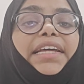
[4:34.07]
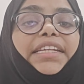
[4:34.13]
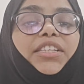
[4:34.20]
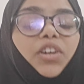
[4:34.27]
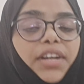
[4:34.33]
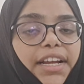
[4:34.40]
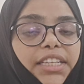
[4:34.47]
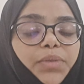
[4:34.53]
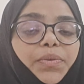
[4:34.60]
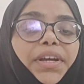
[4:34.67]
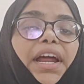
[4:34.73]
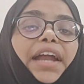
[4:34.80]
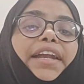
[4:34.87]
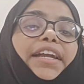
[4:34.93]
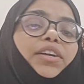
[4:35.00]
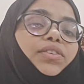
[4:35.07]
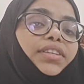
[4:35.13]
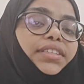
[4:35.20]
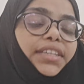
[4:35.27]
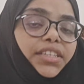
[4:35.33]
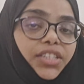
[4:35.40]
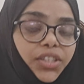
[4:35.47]
So next we are heading to the
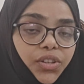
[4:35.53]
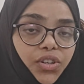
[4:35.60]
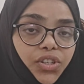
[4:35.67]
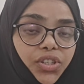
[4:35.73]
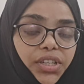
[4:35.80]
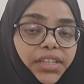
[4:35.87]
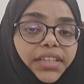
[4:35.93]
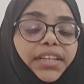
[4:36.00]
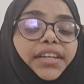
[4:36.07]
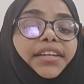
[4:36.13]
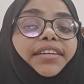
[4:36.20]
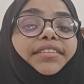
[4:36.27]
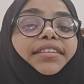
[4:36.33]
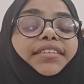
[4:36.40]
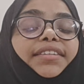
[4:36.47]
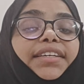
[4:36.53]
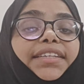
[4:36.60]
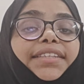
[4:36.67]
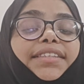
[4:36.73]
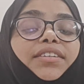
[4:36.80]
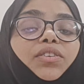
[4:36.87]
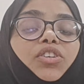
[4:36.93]
6th question. The
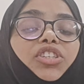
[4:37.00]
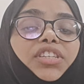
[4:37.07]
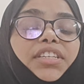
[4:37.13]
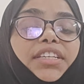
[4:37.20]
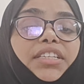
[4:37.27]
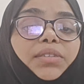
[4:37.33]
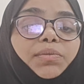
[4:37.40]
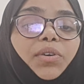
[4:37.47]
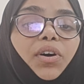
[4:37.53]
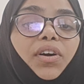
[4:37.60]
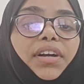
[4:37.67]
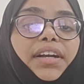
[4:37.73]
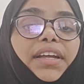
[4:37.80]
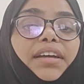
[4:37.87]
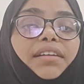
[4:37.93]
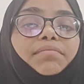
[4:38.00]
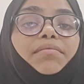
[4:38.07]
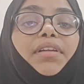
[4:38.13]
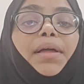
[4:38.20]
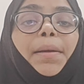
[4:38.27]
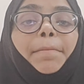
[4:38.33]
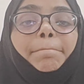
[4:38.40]
6th question is what?
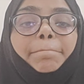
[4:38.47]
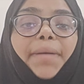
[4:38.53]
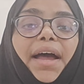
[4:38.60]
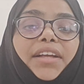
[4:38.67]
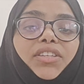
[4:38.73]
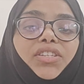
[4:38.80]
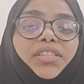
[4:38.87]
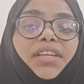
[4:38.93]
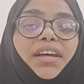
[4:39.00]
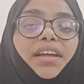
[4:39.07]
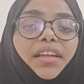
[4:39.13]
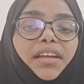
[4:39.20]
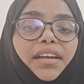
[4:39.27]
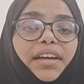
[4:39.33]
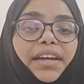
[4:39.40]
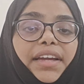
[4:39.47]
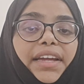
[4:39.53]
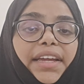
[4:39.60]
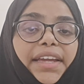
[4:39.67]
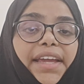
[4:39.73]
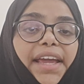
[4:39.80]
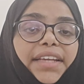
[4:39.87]
Match the
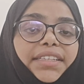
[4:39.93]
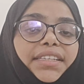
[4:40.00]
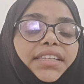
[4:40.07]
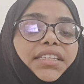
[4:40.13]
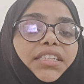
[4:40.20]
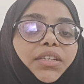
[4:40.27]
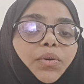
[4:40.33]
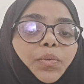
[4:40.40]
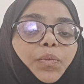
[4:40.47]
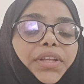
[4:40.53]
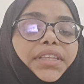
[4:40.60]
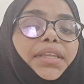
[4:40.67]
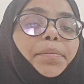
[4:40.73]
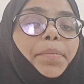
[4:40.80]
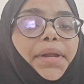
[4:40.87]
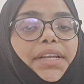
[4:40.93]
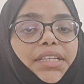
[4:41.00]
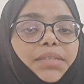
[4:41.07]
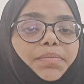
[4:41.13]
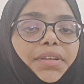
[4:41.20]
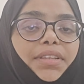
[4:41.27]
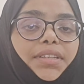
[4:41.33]
cases with the
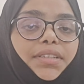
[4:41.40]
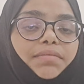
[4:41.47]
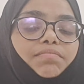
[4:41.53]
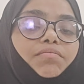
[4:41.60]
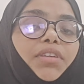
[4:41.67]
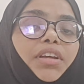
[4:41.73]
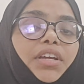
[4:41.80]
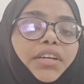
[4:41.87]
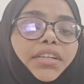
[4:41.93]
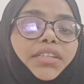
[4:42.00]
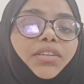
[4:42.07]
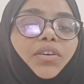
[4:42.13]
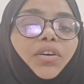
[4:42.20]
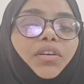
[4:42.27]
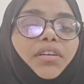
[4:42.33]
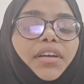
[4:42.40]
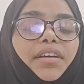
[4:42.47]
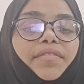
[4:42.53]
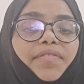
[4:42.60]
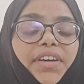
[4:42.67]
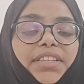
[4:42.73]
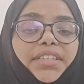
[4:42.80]
principles. So
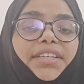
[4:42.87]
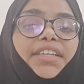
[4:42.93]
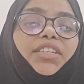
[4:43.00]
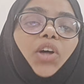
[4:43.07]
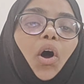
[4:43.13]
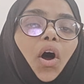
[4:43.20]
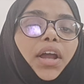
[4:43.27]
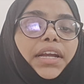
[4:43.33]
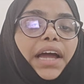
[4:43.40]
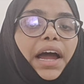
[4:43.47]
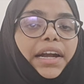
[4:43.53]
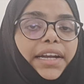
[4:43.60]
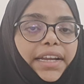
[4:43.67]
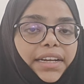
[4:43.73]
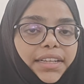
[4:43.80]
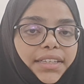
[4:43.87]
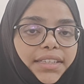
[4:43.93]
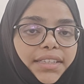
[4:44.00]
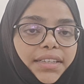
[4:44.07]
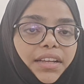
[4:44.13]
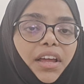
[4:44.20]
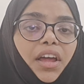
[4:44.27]
first is Olga
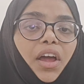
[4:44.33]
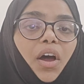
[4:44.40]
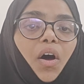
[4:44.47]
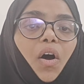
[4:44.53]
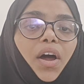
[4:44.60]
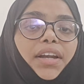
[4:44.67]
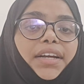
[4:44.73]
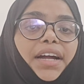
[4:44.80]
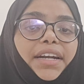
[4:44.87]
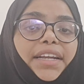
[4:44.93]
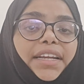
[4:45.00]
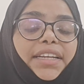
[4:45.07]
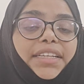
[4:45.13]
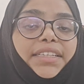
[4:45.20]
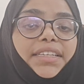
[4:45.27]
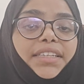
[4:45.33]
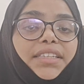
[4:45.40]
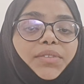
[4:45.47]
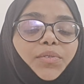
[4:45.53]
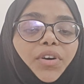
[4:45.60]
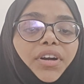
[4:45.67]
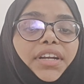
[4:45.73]
Tellis. Olga Tellis
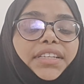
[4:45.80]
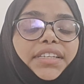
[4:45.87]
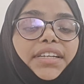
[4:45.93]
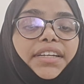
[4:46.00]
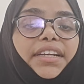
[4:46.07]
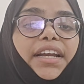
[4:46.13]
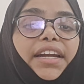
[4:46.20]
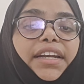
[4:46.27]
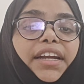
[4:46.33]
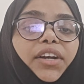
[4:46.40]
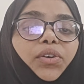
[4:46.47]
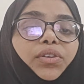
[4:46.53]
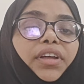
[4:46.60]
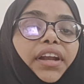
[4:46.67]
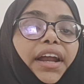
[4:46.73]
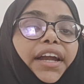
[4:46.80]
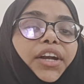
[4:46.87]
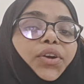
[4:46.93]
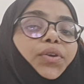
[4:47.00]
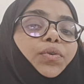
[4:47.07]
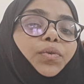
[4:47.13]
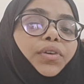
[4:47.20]
is what is related to the
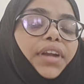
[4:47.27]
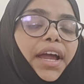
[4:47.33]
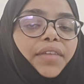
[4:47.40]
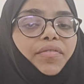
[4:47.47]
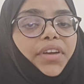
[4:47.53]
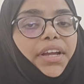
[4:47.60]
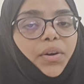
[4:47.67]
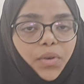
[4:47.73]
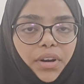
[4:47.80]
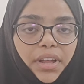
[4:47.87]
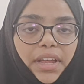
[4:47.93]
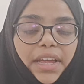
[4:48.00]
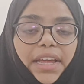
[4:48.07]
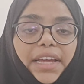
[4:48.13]
right to livelihood.